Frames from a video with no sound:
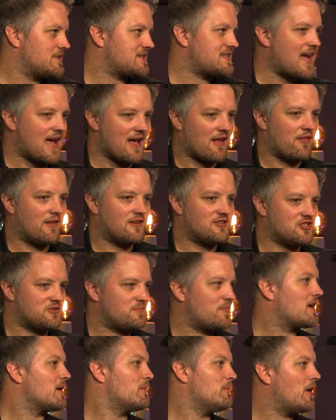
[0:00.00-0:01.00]
aesthetic things
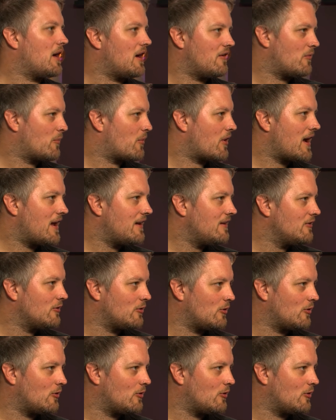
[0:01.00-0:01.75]
just become part of a brand,